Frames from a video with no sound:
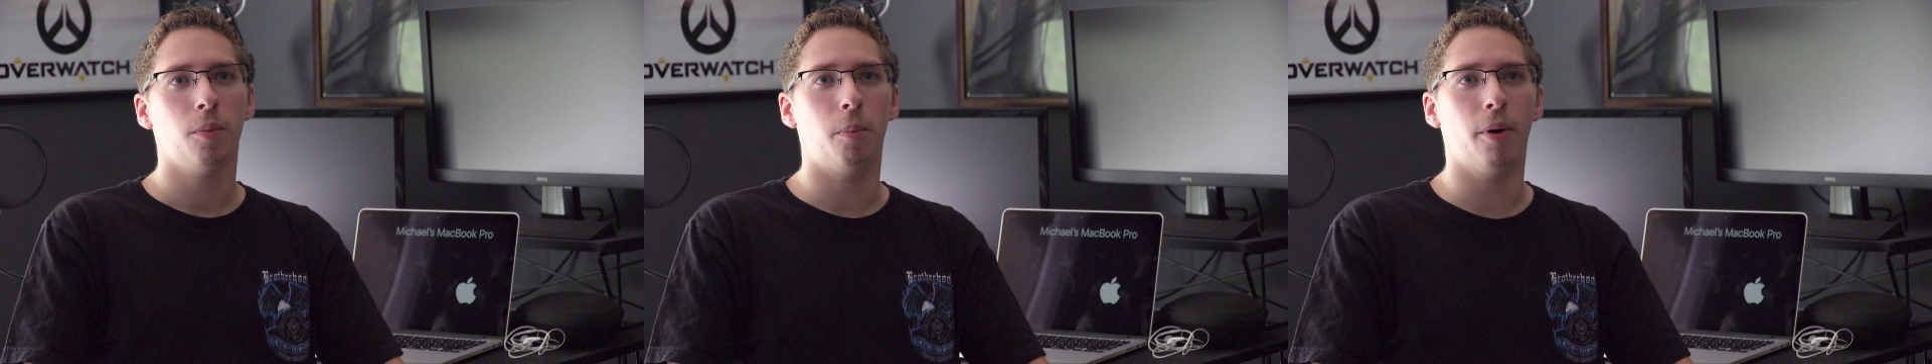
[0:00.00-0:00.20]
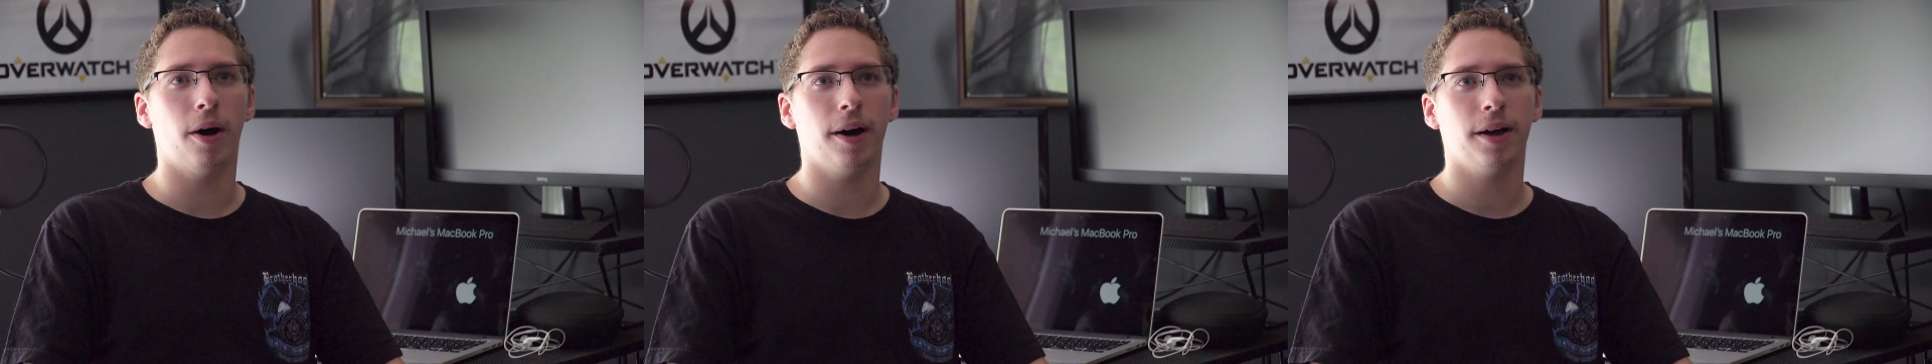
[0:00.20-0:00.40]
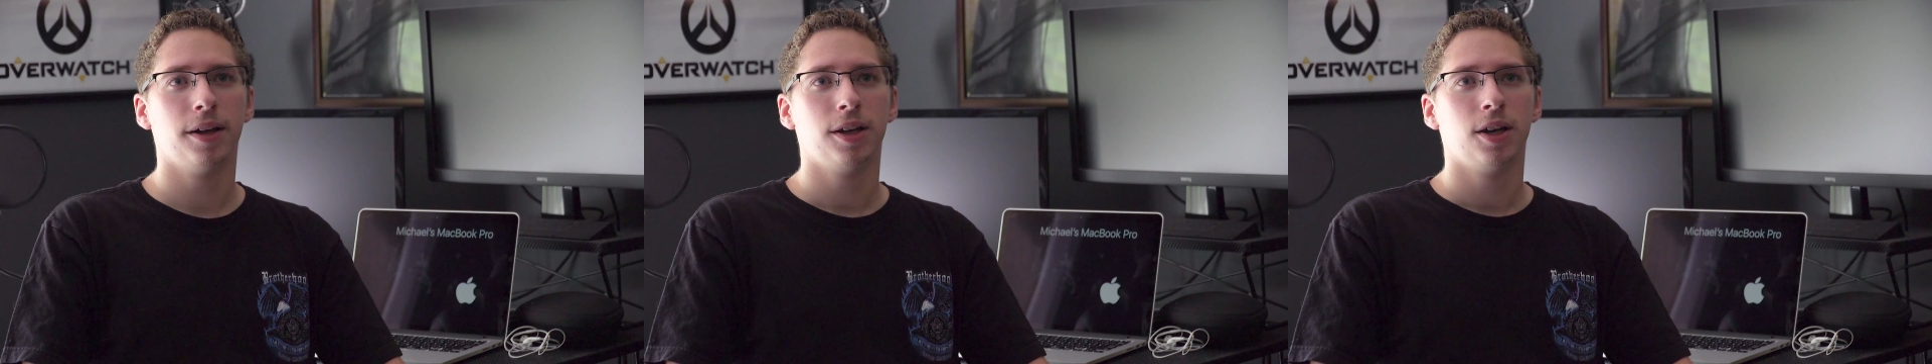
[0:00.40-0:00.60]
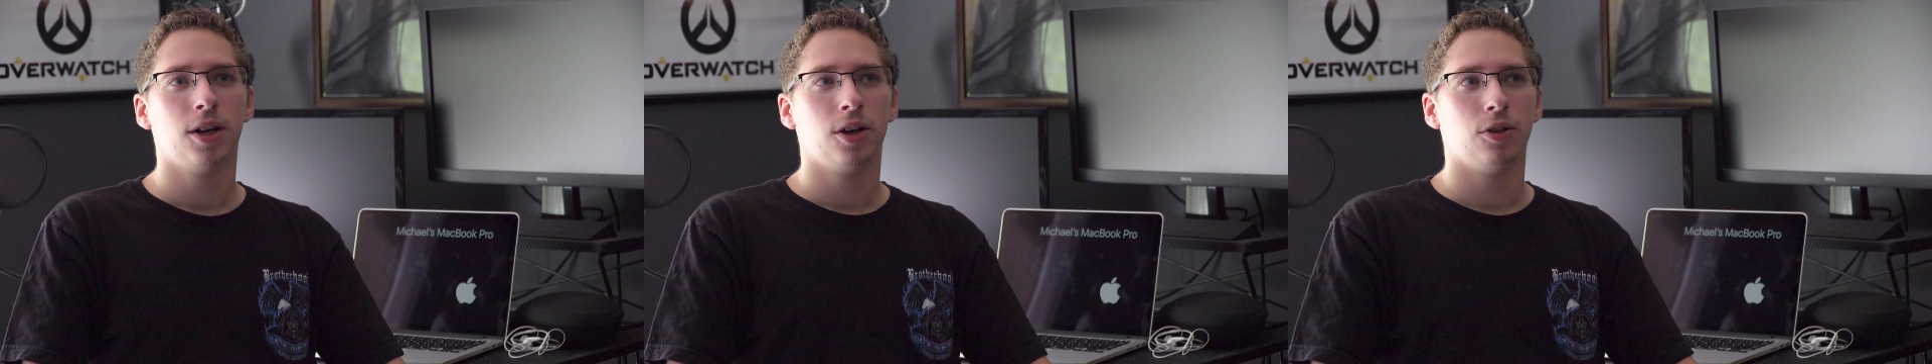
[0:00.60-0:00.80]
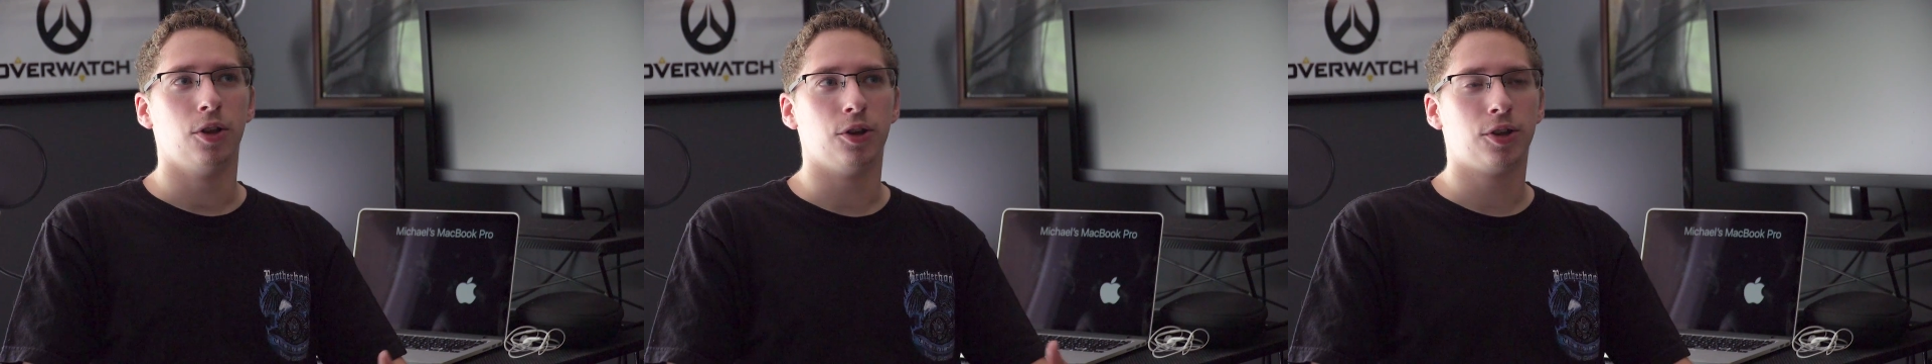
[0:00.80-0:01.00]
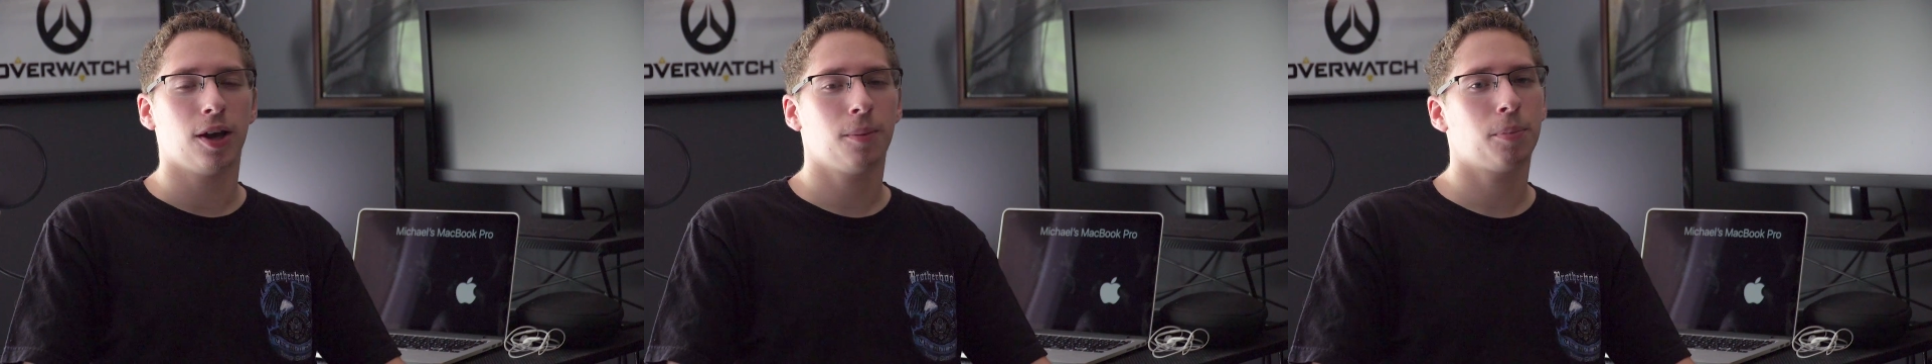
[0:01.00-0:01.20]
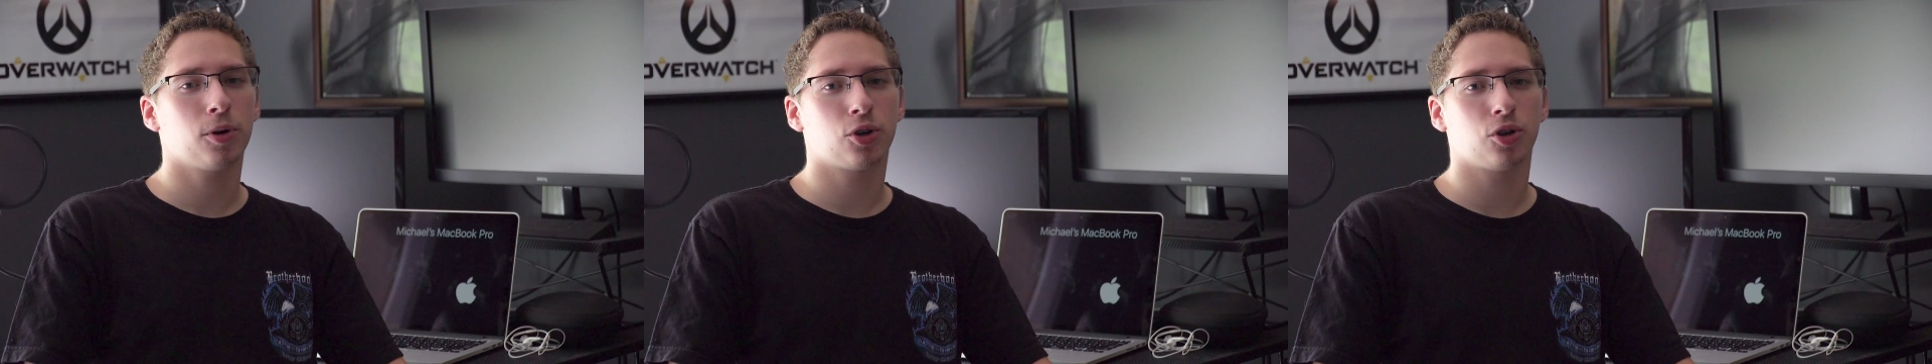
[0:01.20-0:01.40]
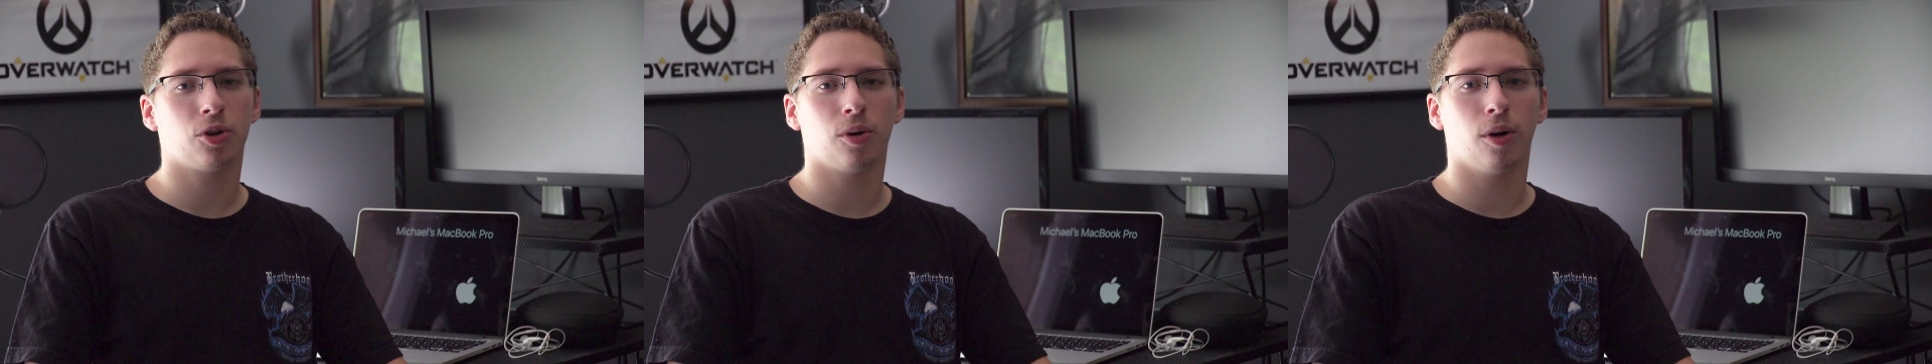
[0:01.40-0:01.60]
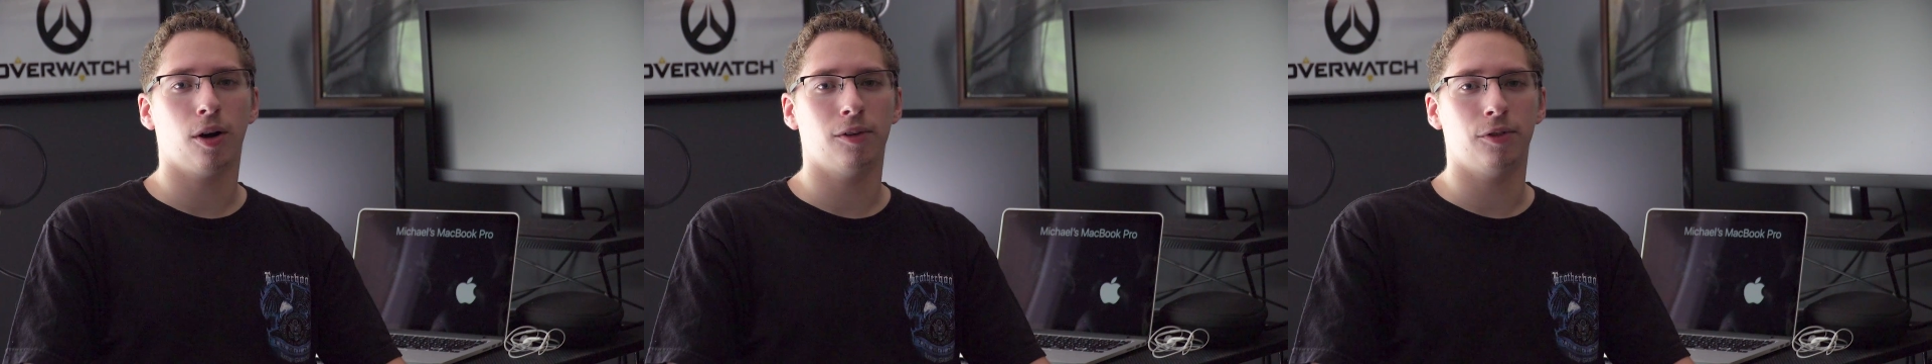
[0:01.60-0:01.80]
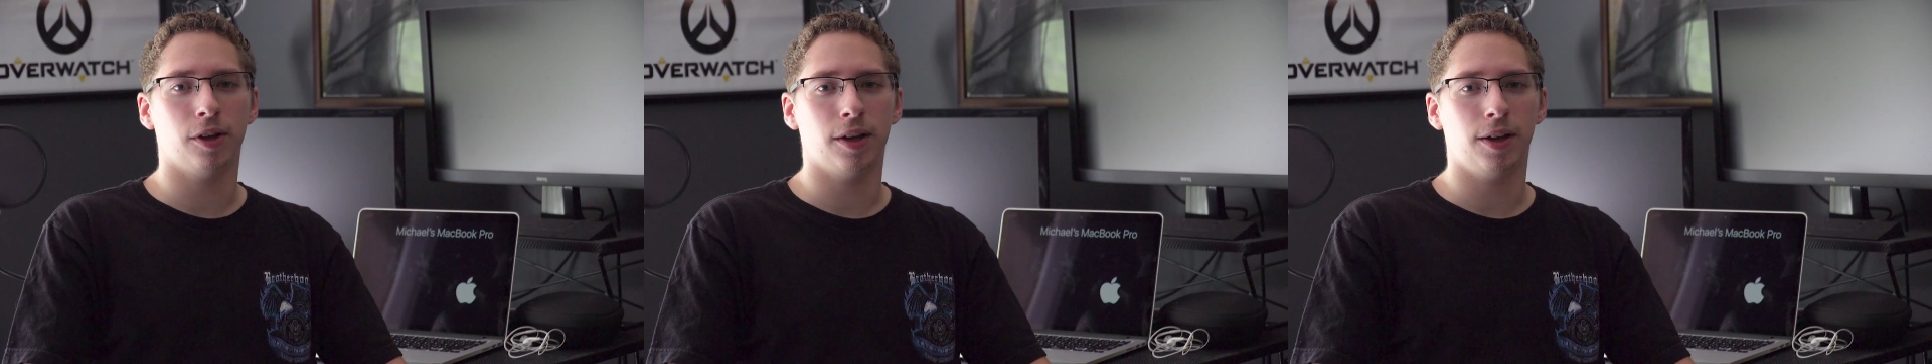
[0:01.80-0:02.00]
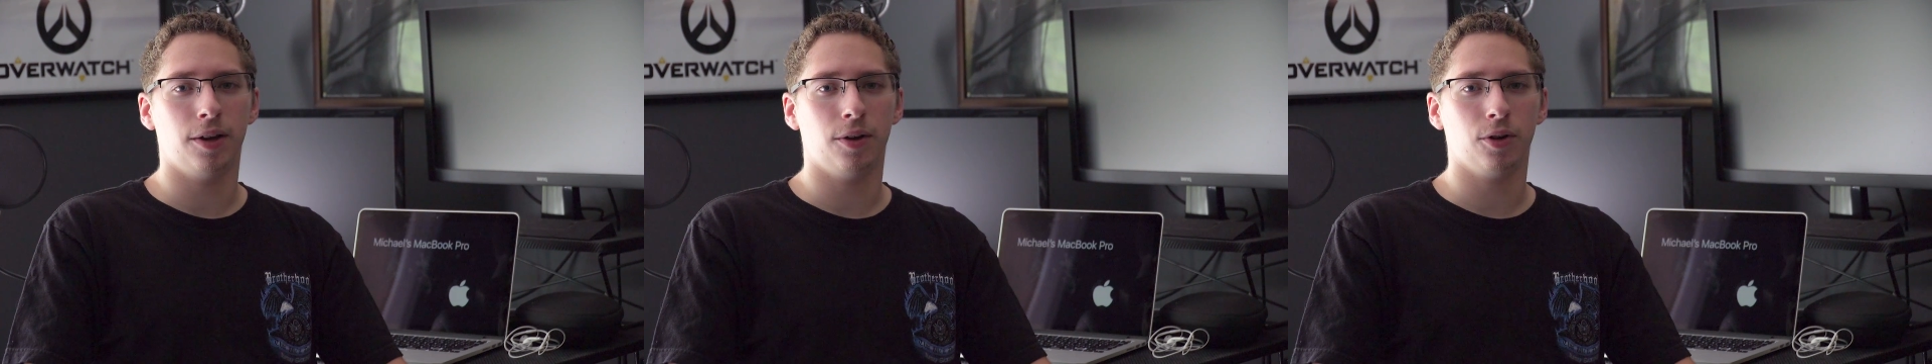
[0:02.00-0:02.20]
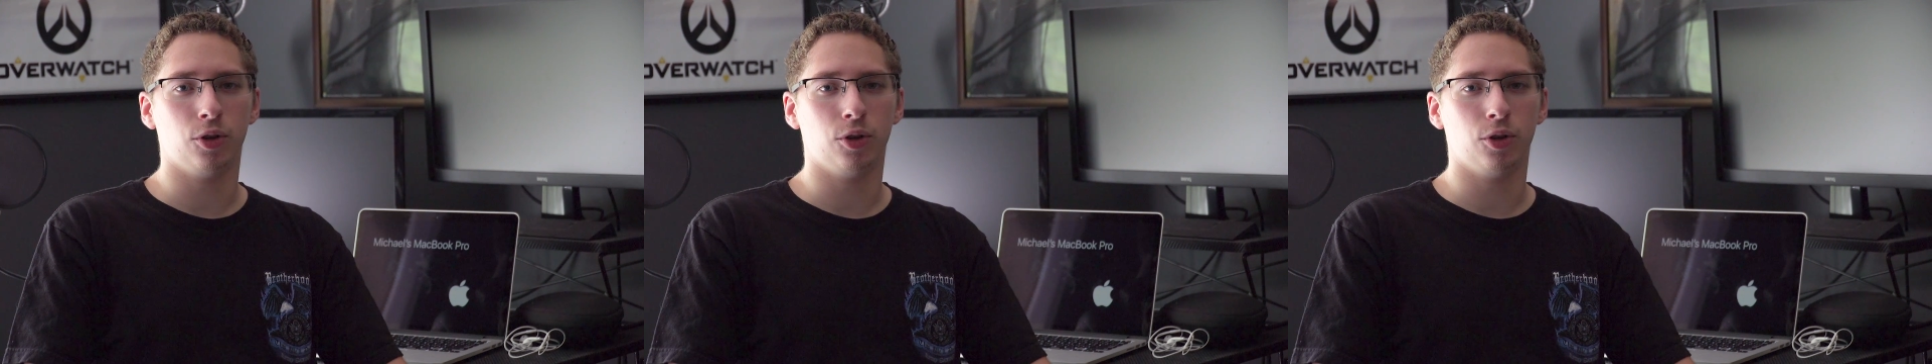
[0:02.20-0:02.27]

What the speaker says: but the temperature of it